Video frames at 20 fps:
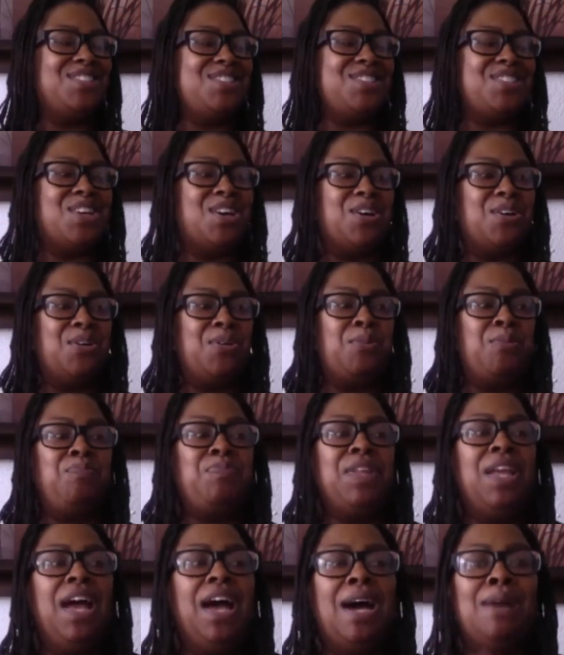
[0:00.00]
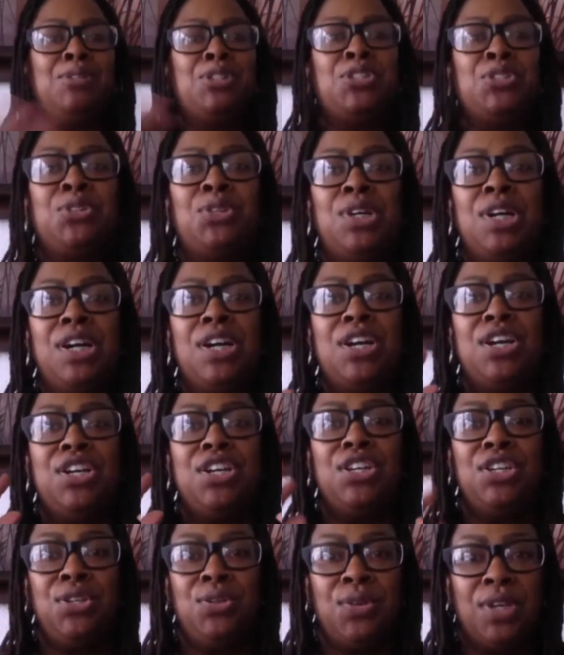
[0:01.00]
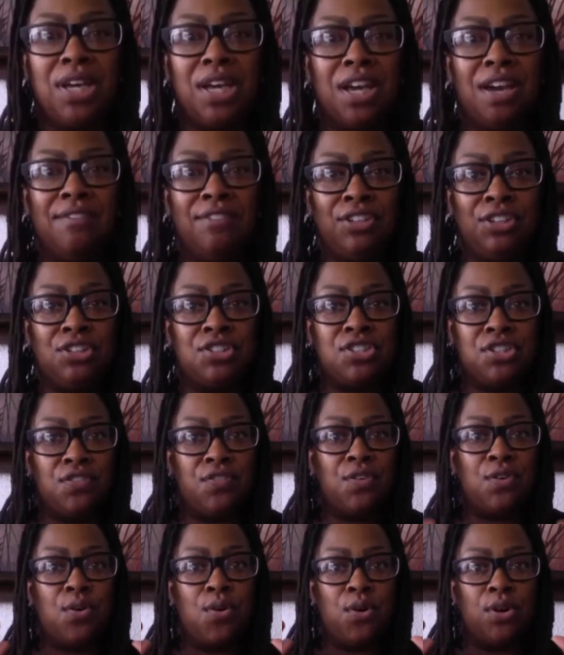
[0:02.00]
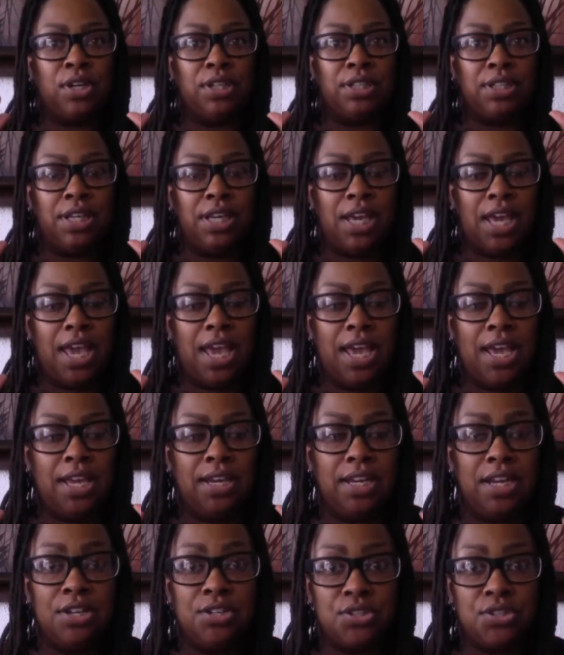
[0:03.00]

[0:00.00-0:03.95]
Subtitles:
So I'm sure you can govern yourself accordingly and